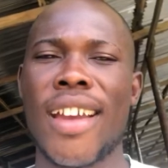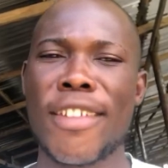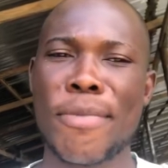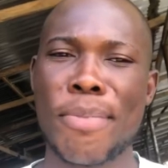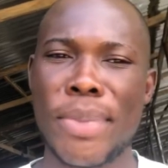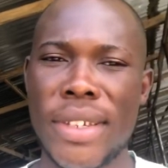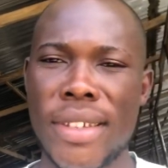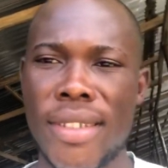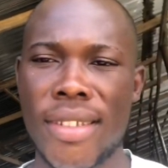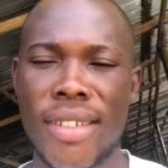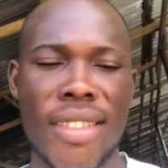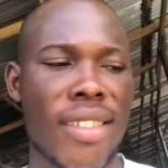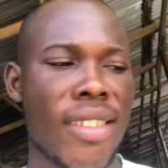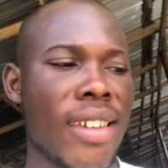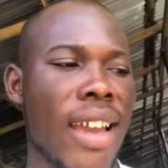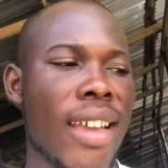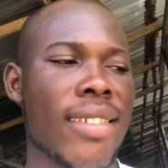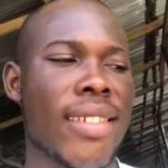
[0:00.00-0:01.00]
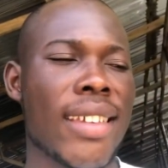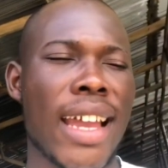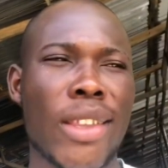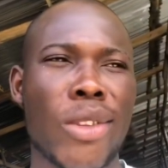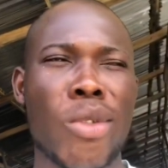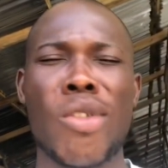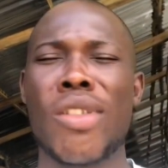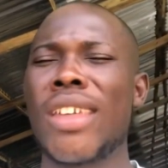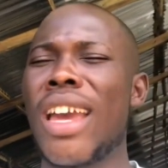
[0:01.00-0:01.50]
pigs, she has cattle,
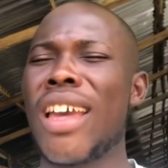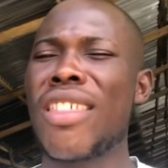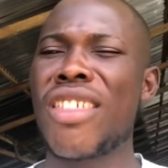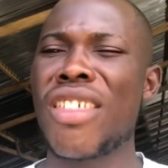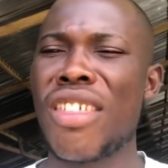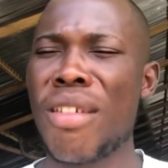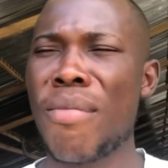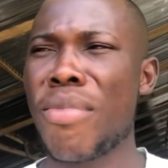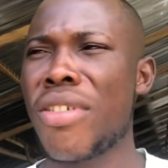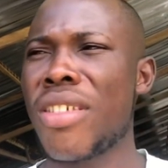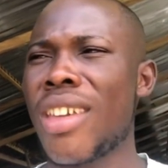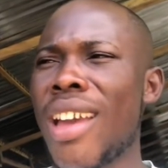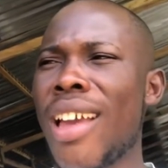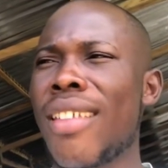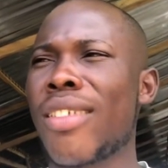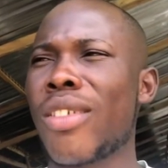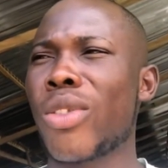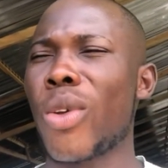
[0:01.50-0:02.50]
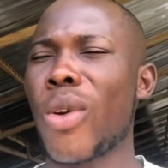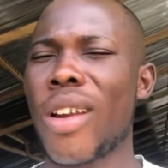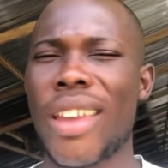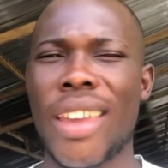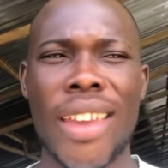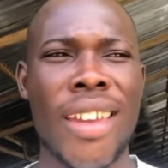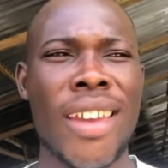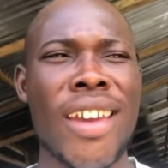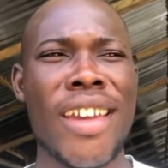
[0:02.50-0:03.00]
she has sheep, she has
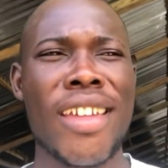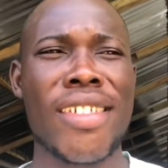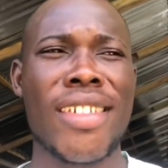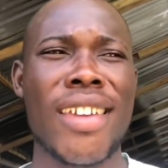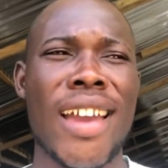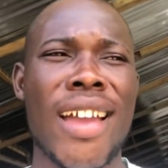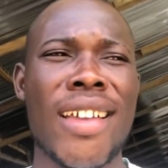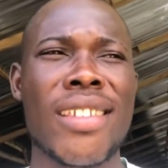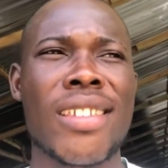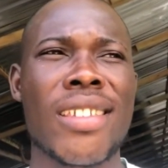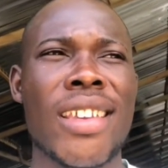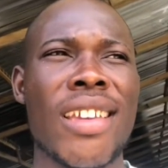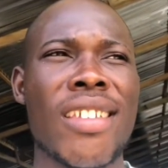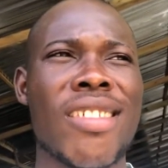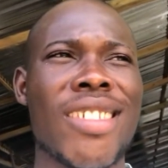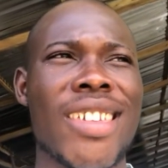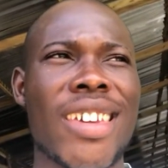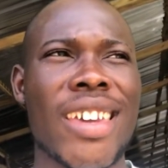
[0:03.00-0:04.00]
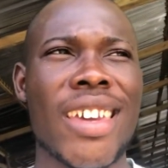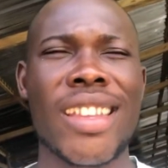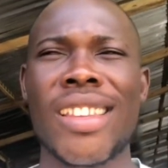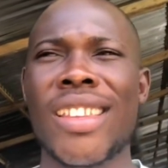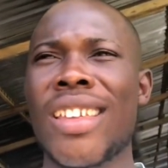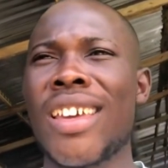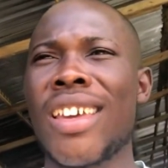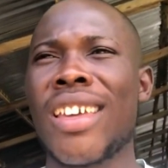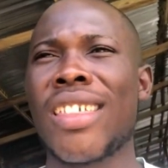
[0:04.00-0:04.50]
turkey, she has chicken,
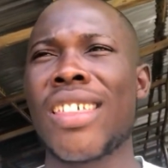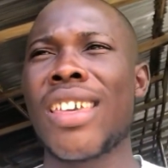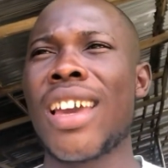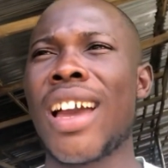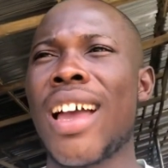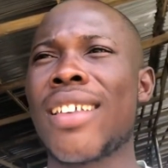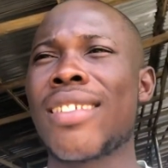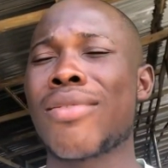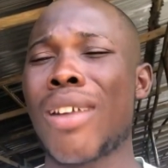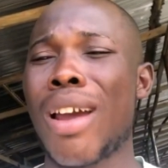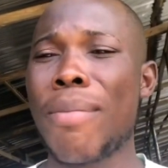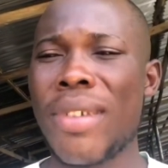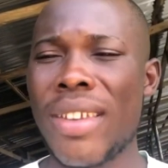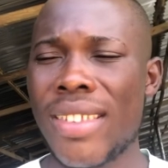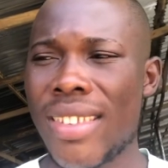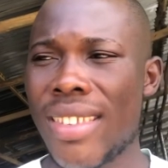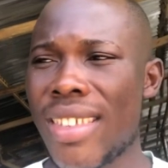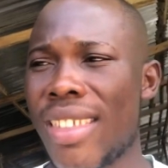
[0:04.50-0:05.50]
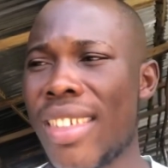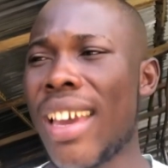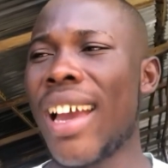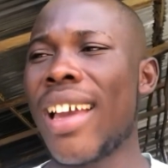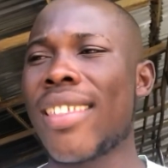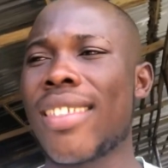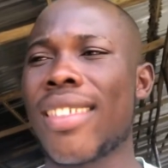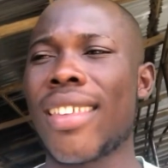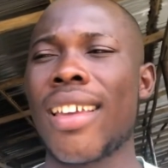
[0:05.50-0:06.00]
she has rabbits, she
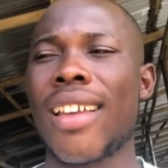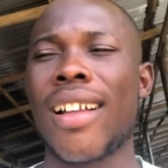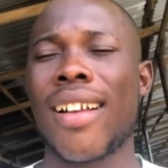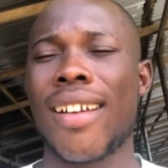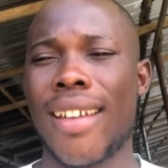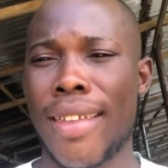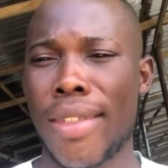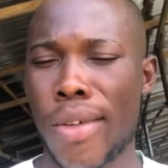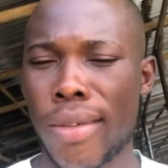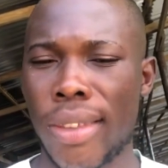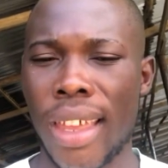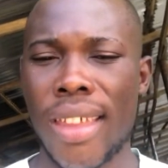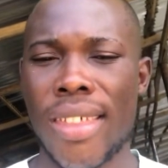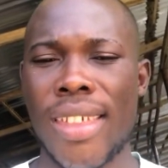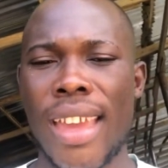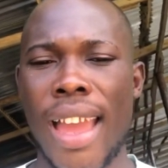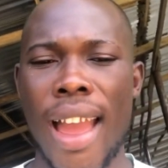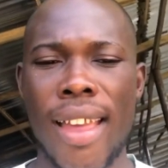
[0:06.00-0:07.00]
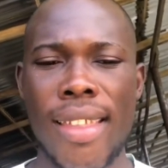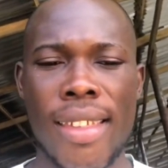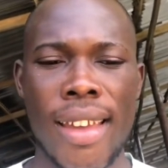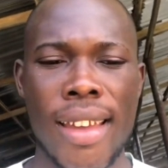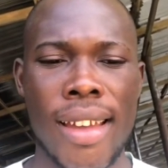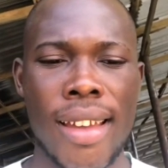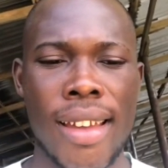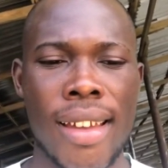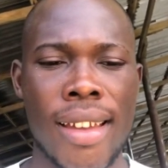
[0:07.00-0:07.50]
has grasshopper, she has,
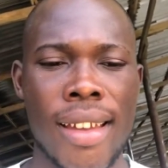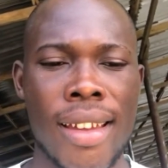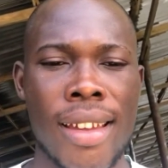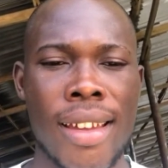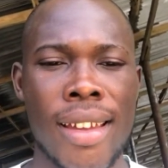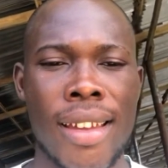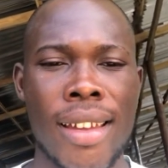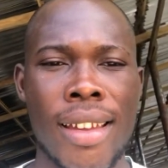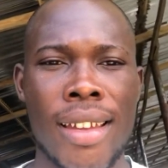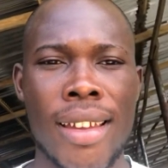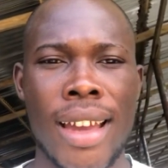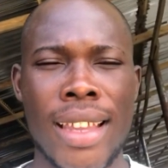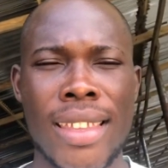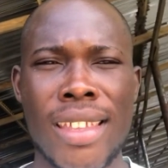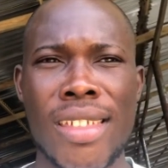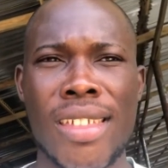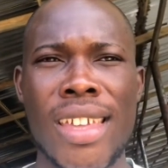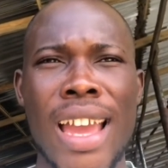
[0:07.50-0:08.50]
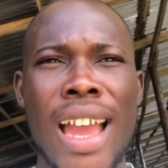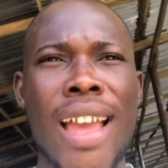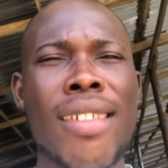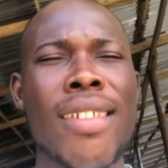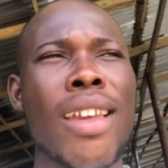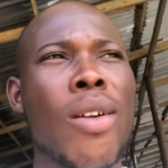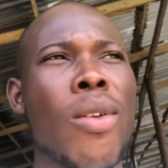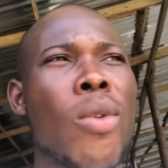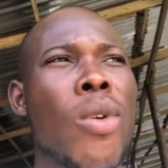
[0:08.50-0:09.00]

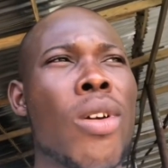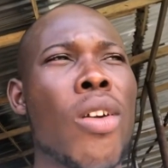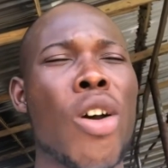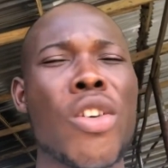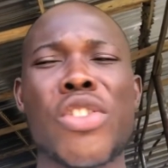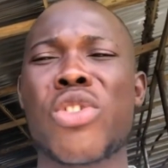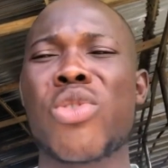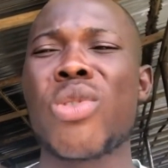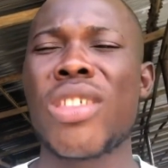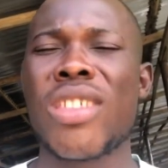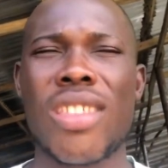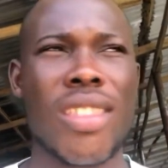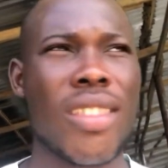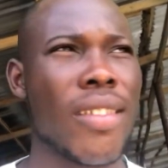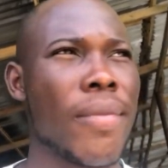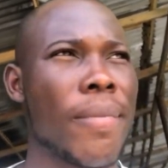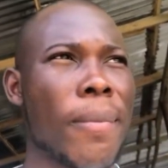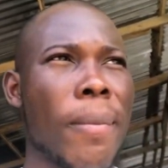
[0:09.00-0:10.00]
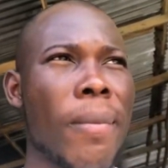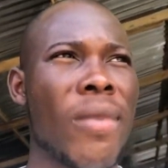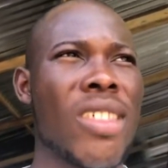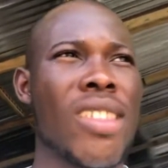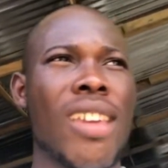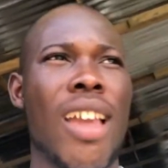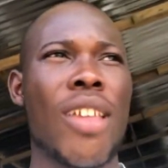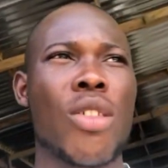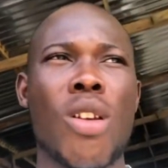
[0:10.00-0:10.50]
ostrich. She
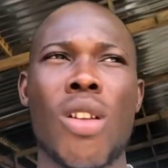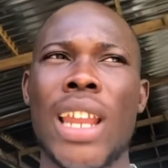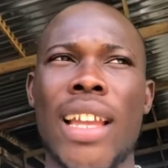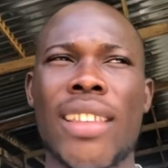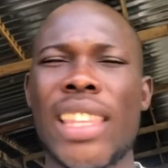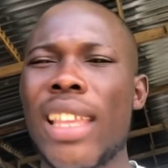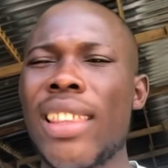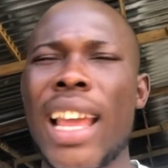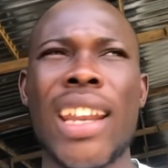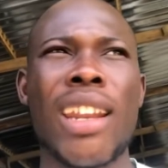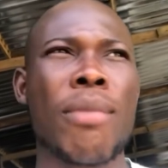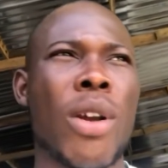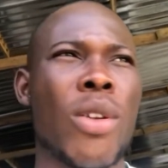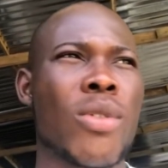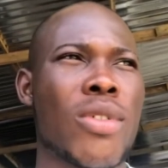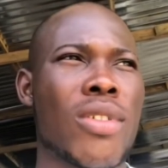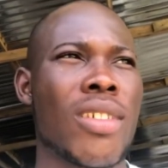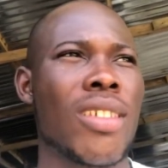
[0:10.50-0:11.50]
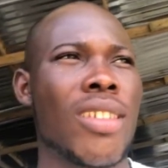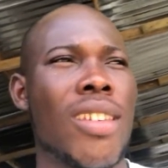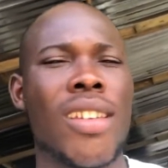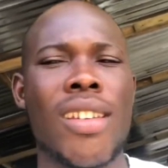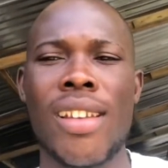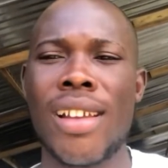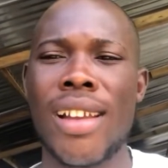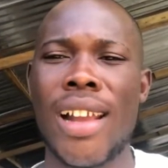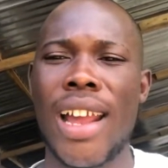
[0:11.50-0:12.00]
has like 10 animals.
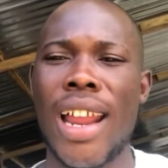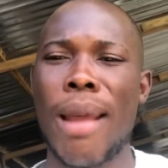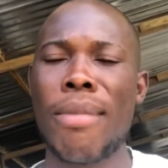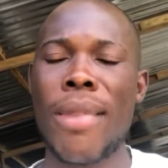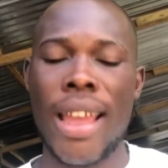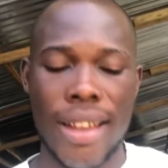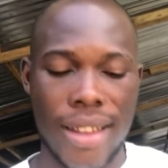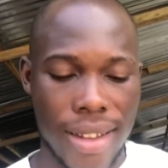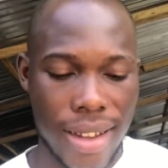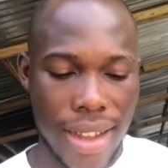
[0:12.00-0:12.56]
I'm like,